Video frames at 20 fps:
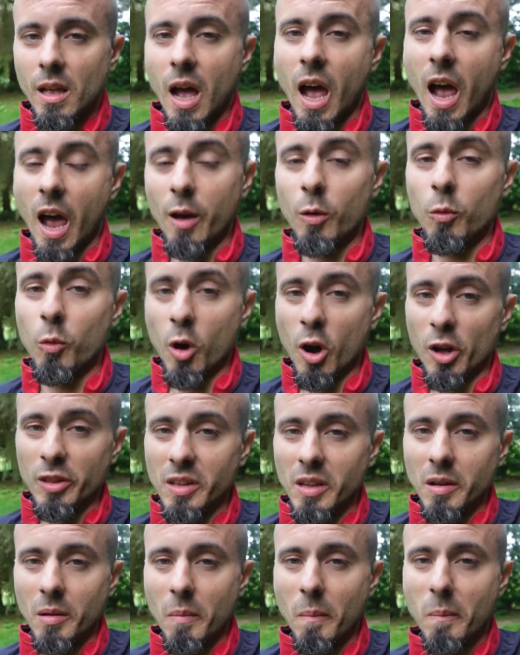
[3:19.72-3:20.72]
I
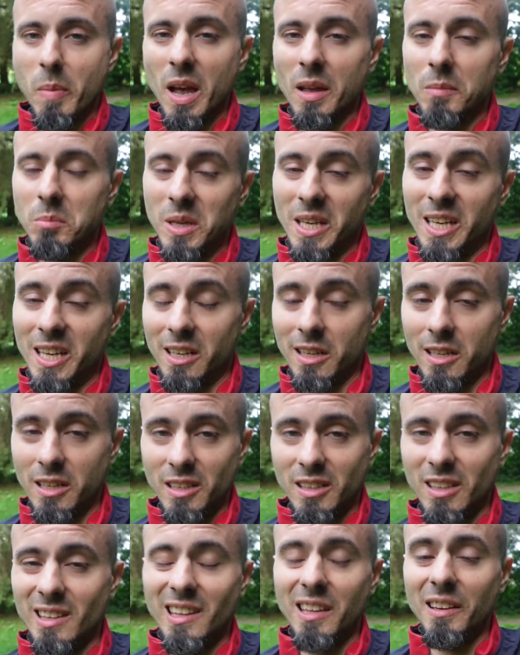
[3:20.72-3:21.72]
won by being
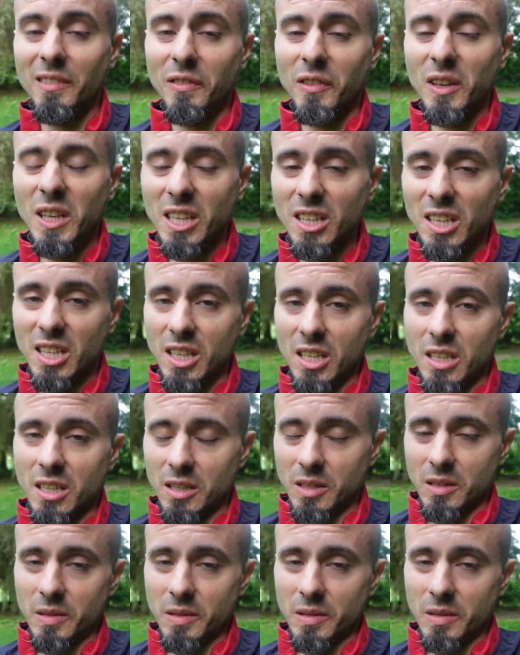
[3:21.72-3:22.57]
defeated.